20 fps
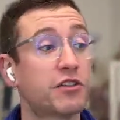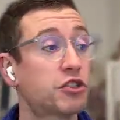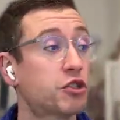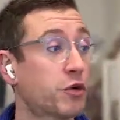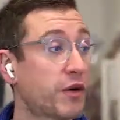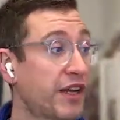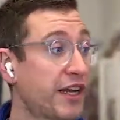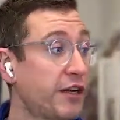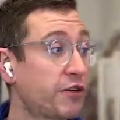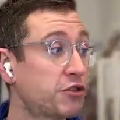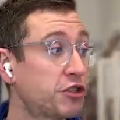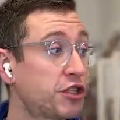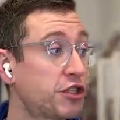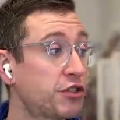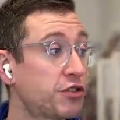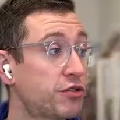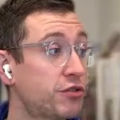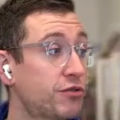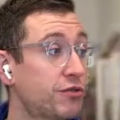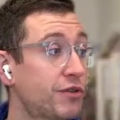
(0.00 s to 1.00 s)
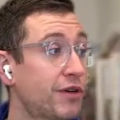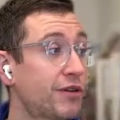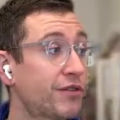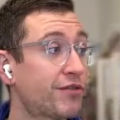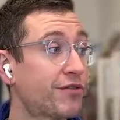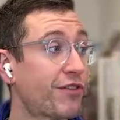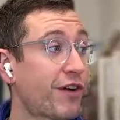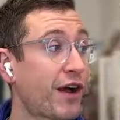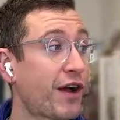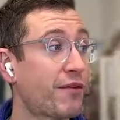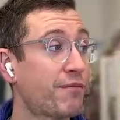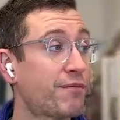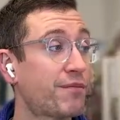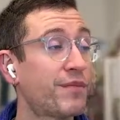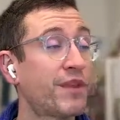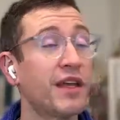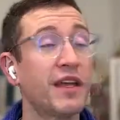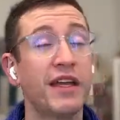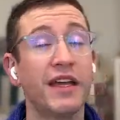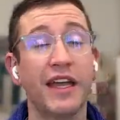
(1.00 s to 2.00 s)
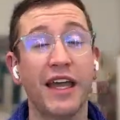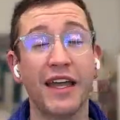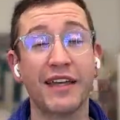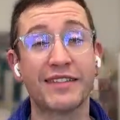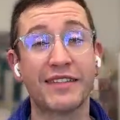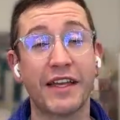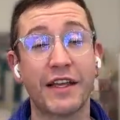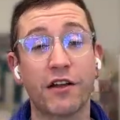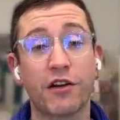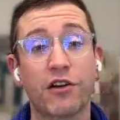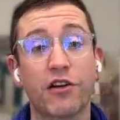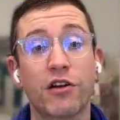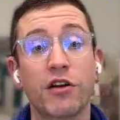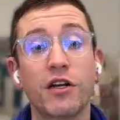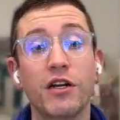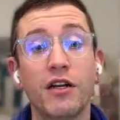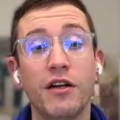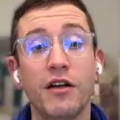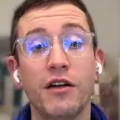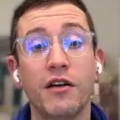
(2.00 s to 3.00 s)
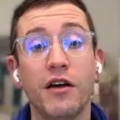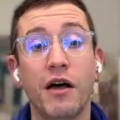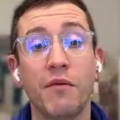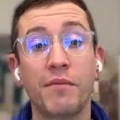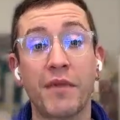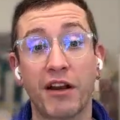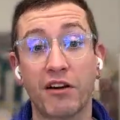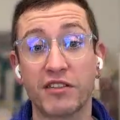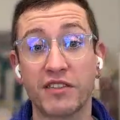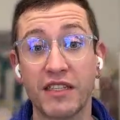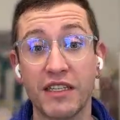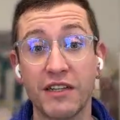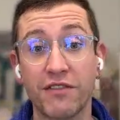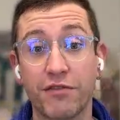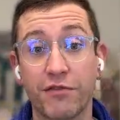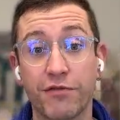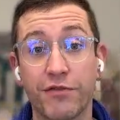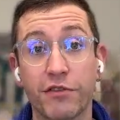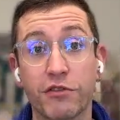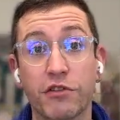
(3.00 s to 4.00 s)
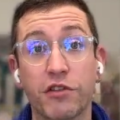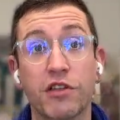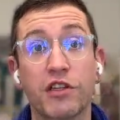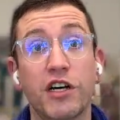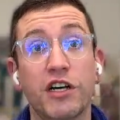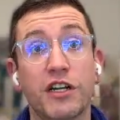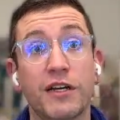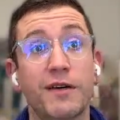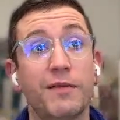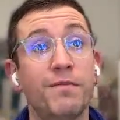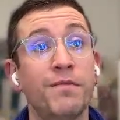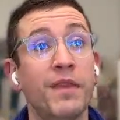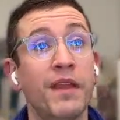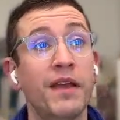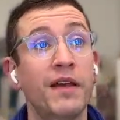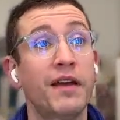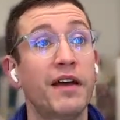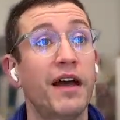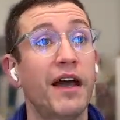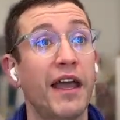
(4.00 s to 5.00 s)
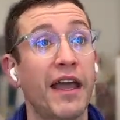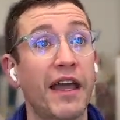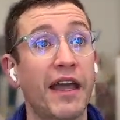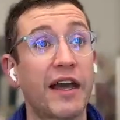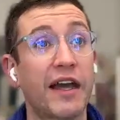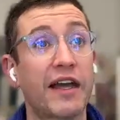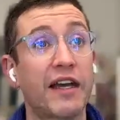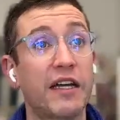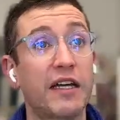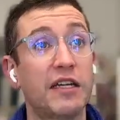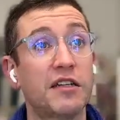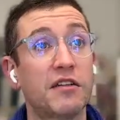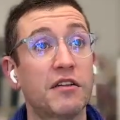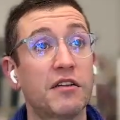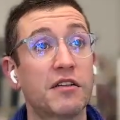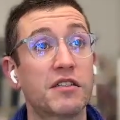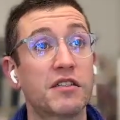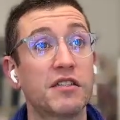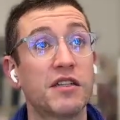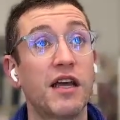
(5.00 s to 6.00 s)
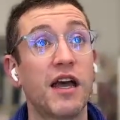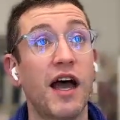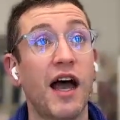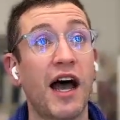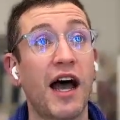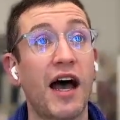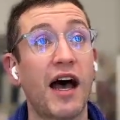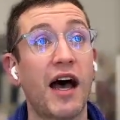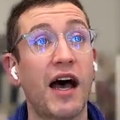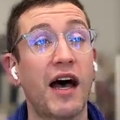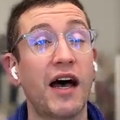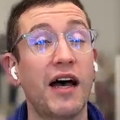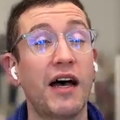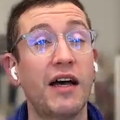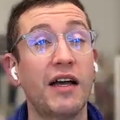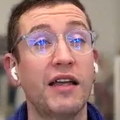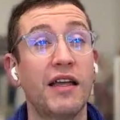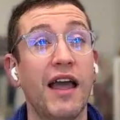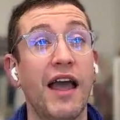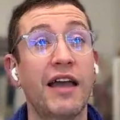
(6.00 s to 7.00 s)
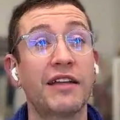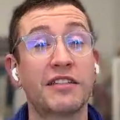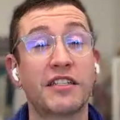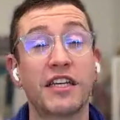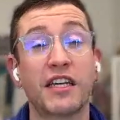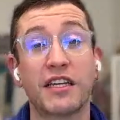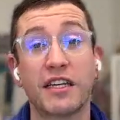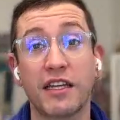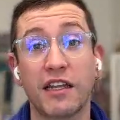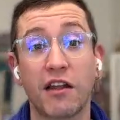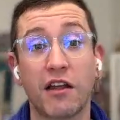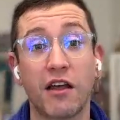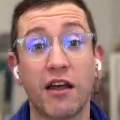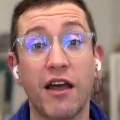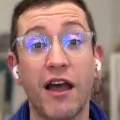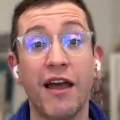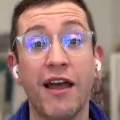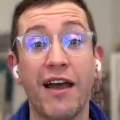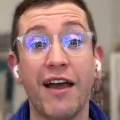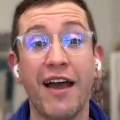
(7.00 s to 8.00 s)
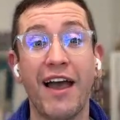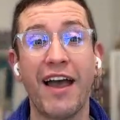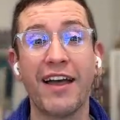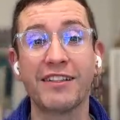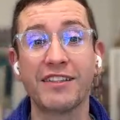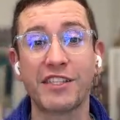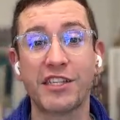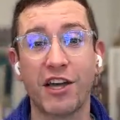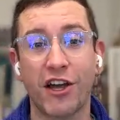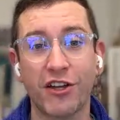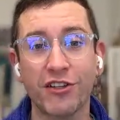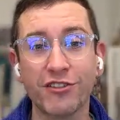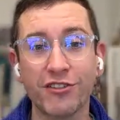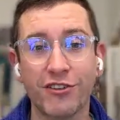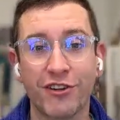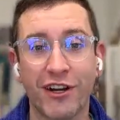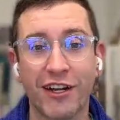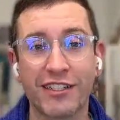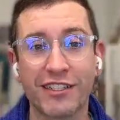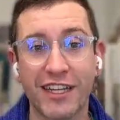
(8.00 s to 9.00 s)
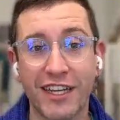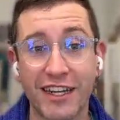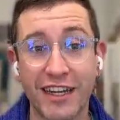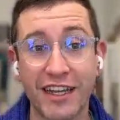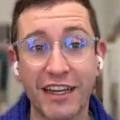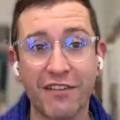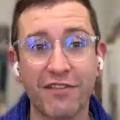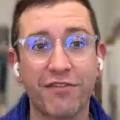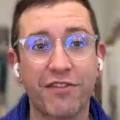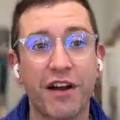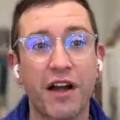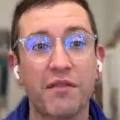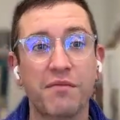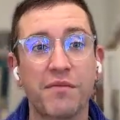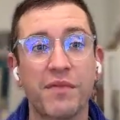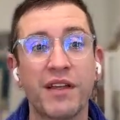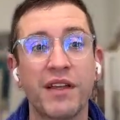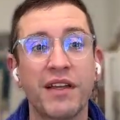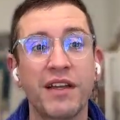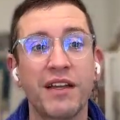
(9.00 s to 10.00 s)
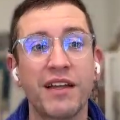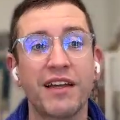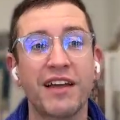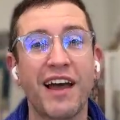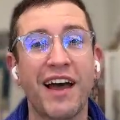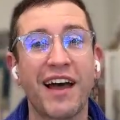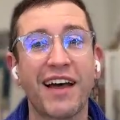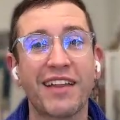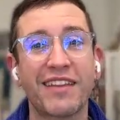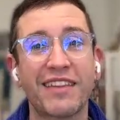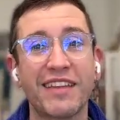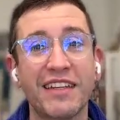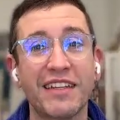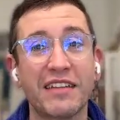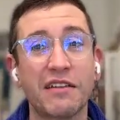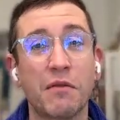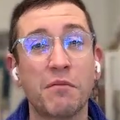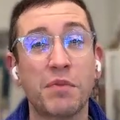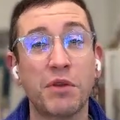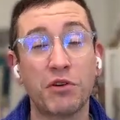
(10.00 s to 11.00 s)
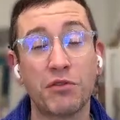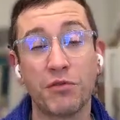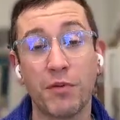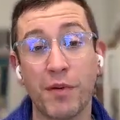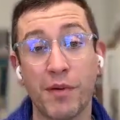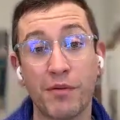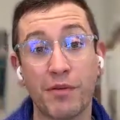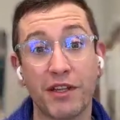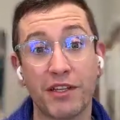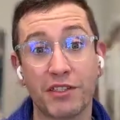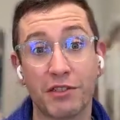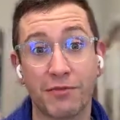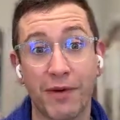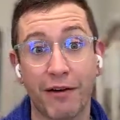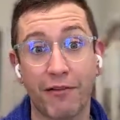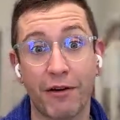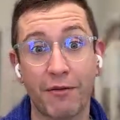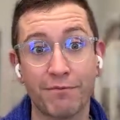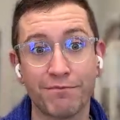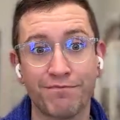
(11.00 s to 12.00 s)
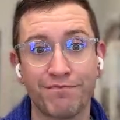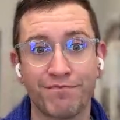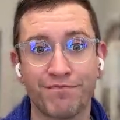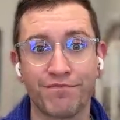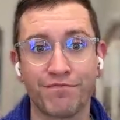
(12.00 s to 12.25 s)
Trio 2 from Essayer, Merci from Filcolana, and Antigone, Antigone or Antigone from the beautiful people at Durarum.